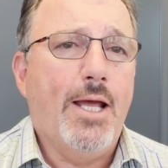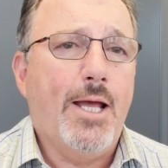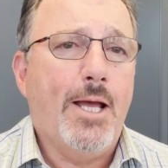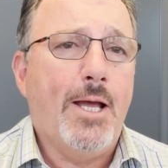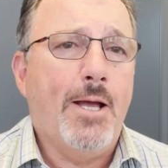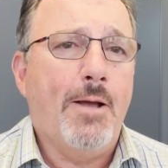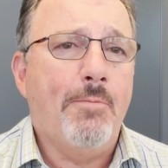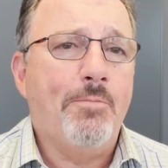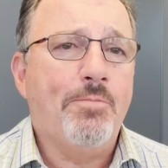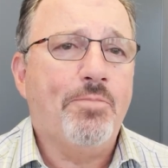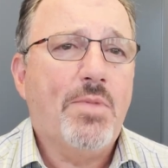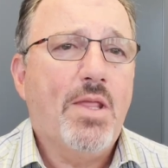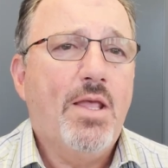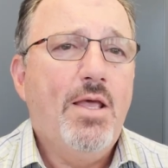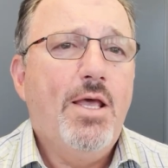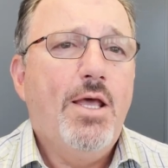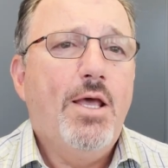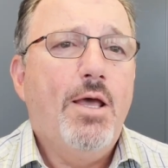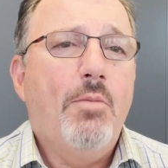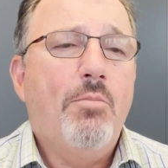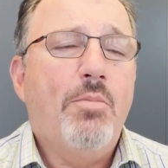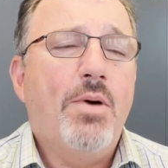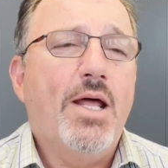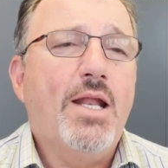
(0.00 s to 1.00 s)
um,
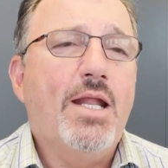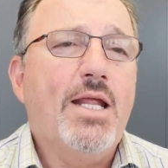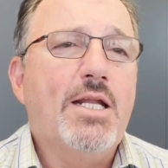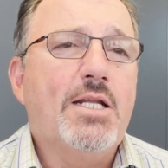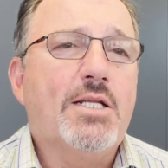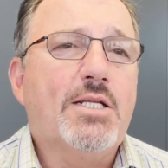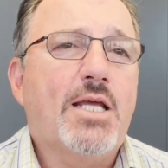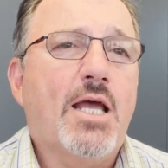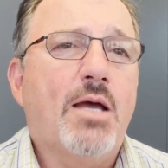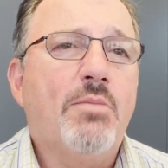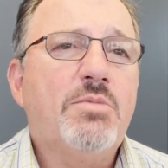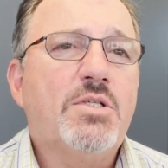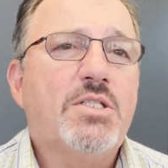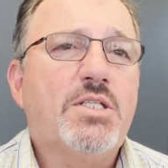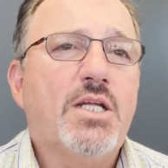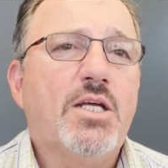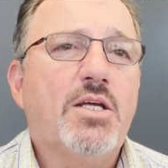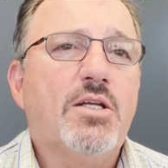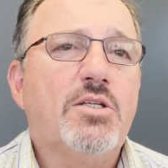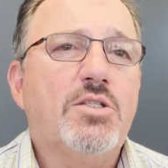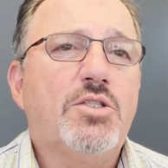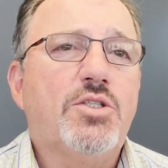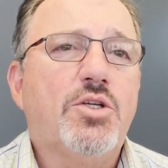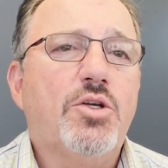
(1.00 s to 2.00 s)
but it comes
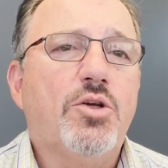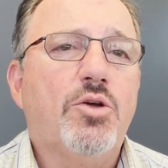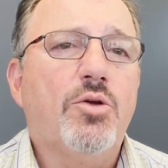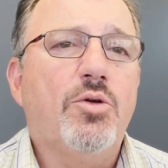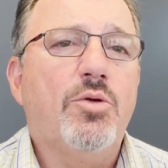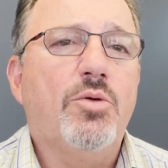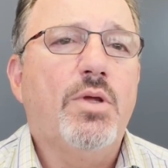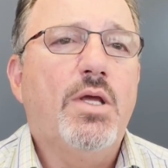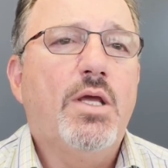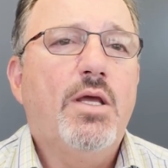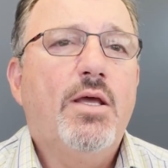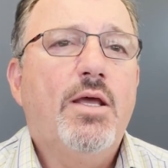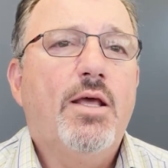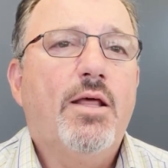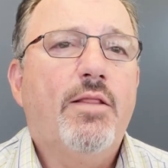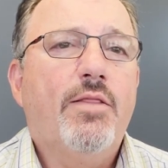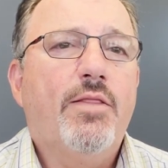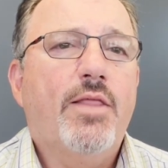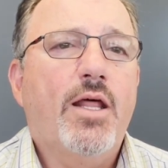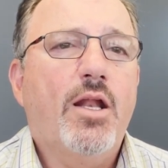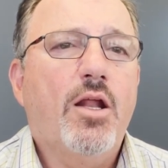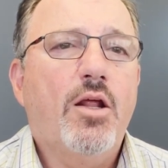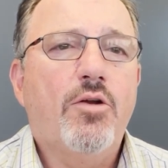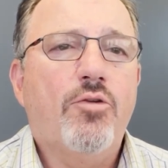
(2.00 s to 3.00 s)
down to
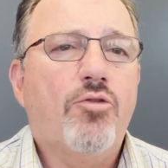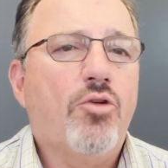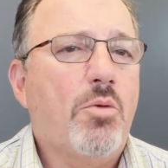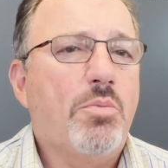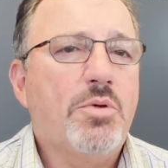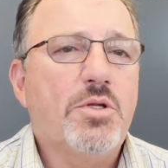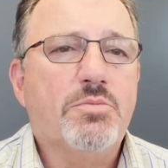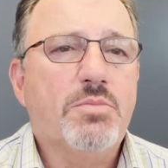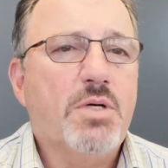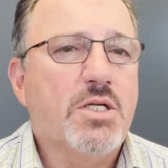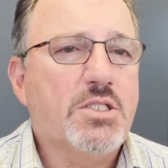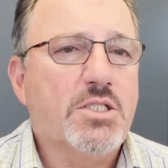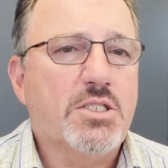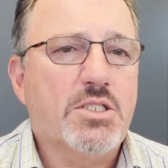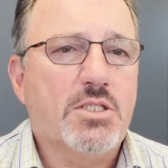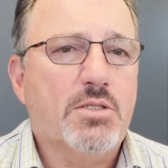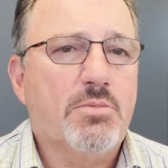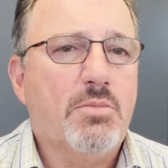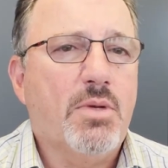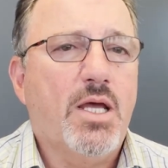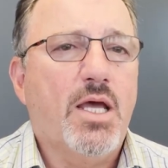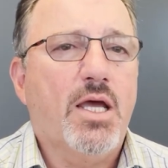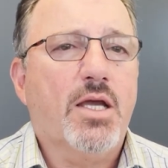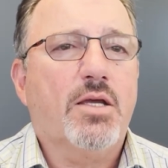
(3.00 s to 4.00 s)
they don't drop as much as the
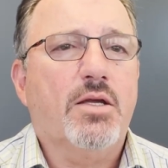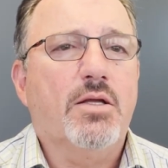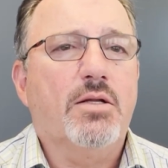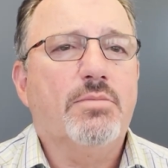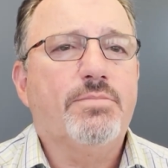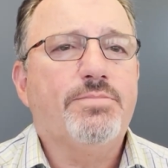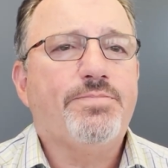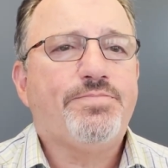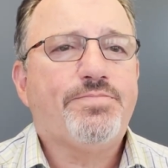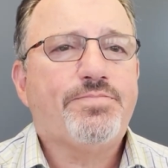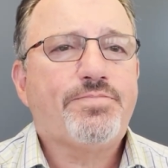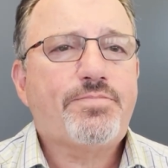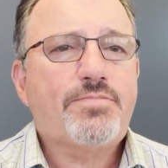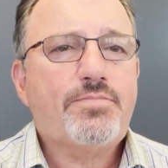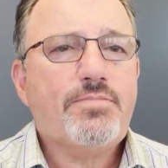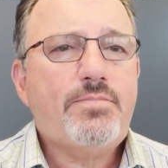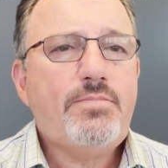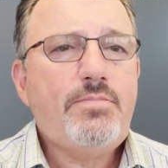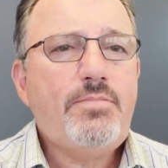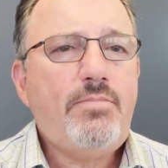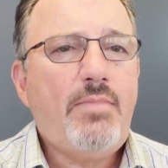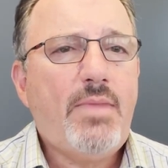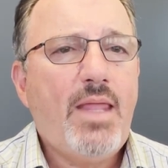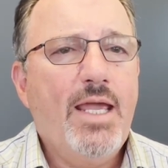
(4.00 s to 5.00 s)
market,
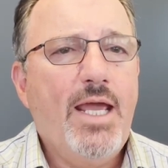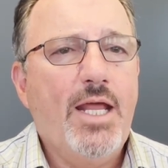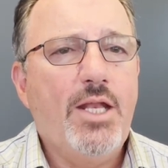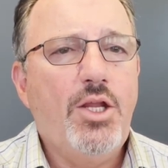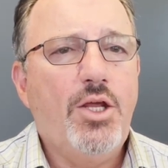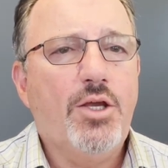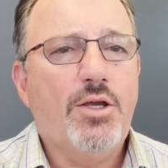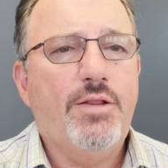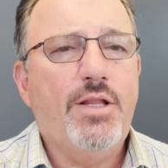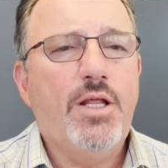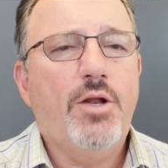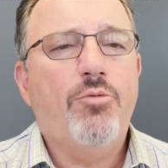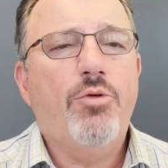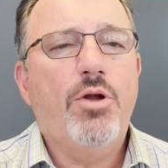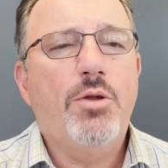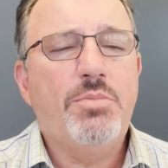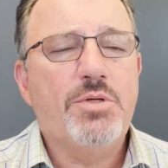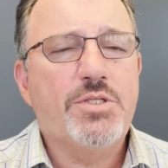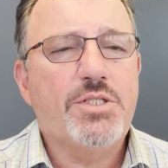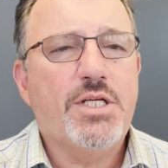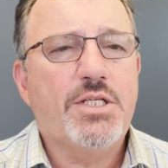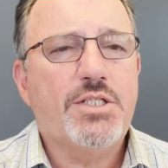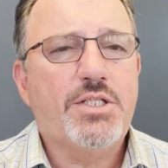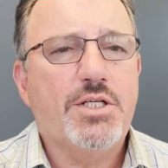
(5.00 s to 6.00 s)
and you can then
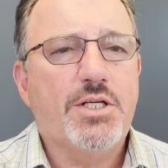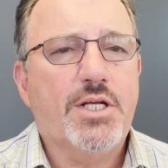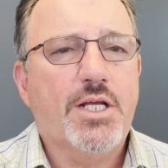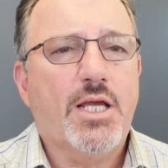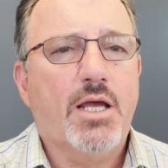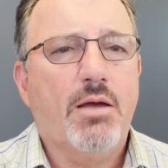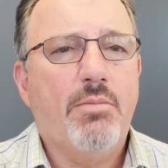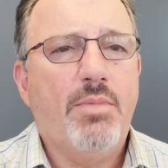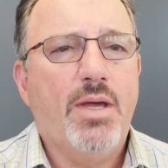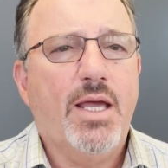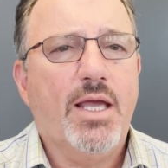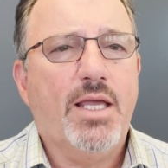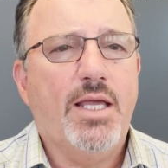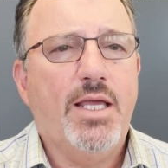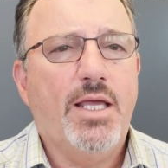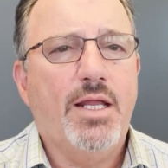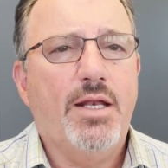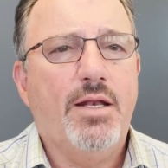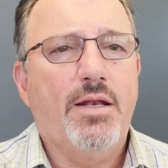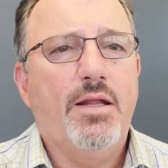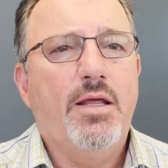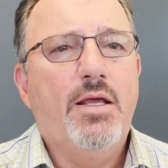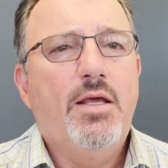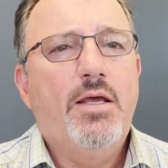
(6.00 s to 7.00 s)
reposition to come back
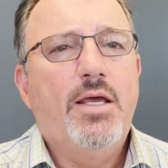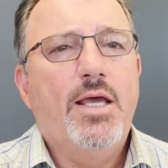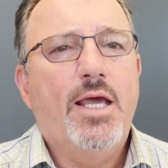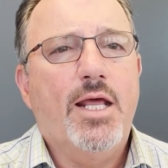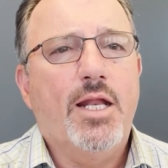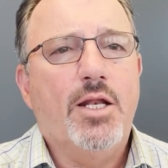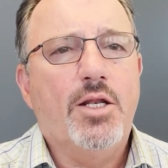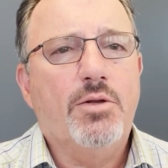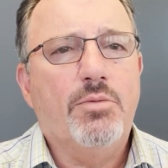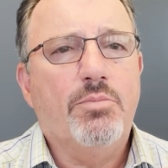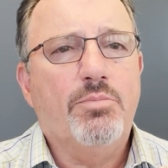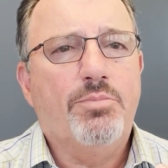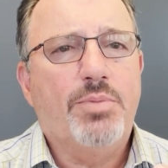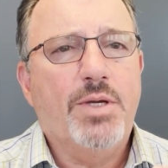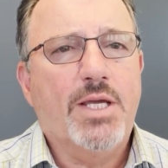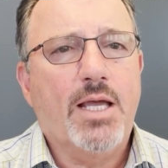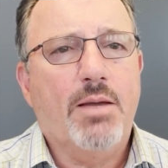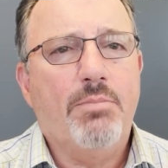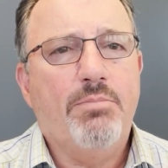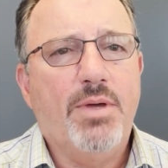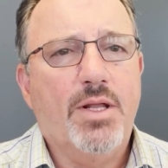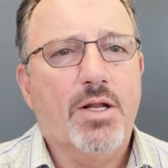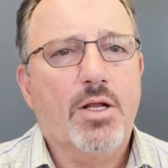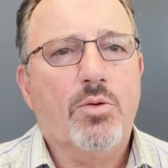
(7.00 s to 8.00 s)
in and pick
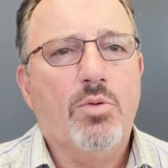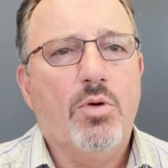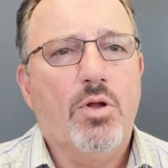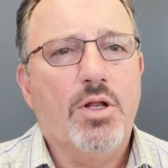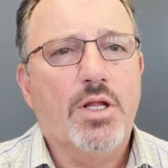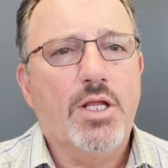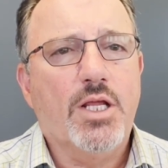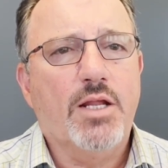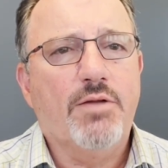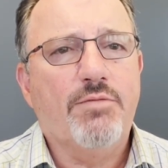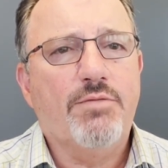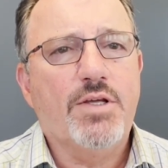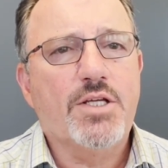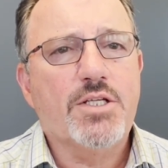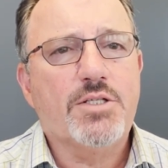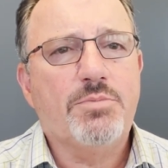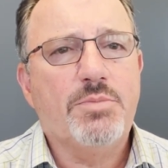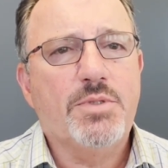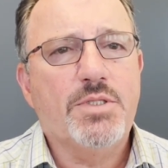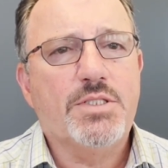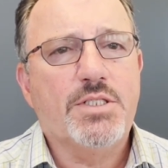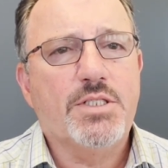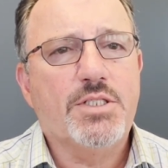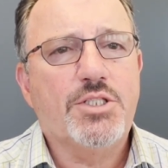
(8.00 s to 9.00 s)
up better quality
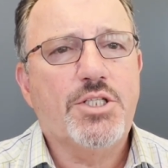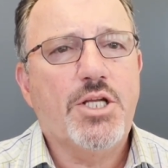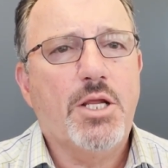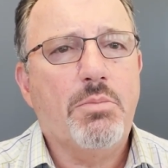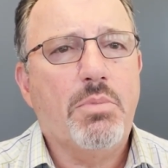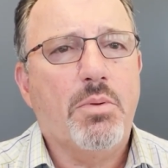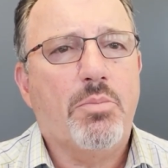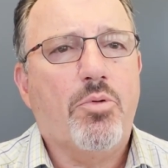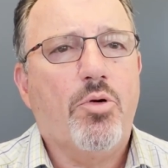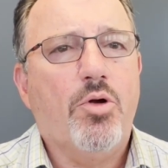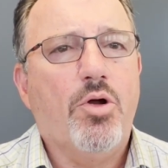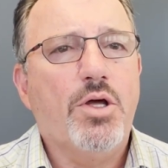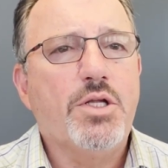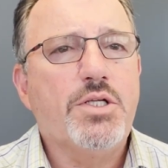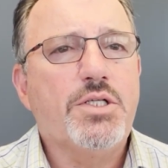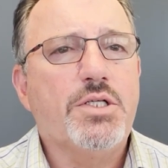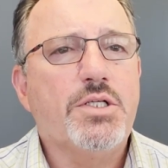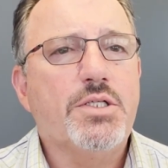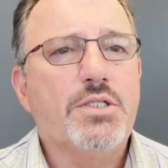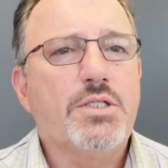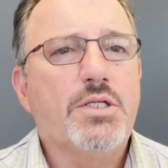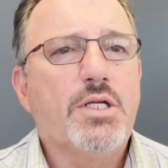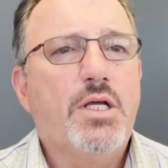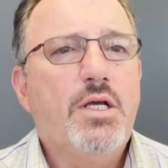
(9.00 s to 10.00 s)
investments at cheaper
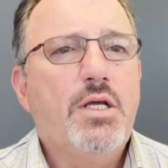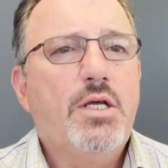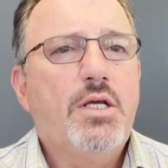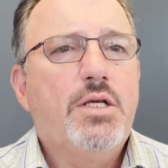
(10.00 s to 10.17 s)
prices.